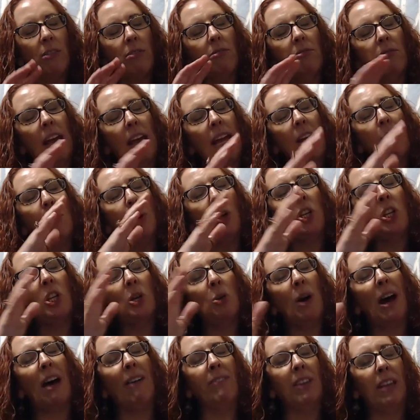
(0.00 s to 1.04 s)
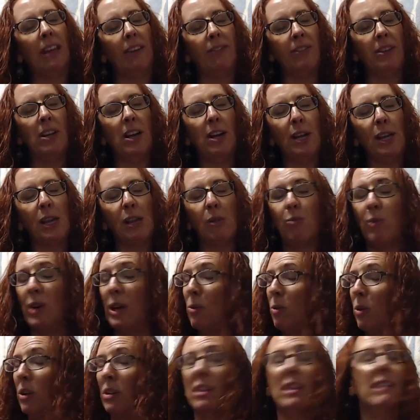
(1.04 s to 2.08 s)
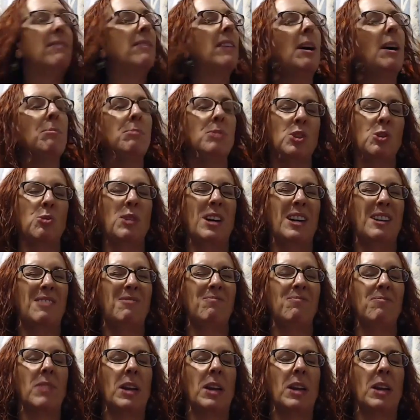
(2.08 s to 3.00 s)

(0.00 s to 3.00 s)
label you have given us, we will live up to it.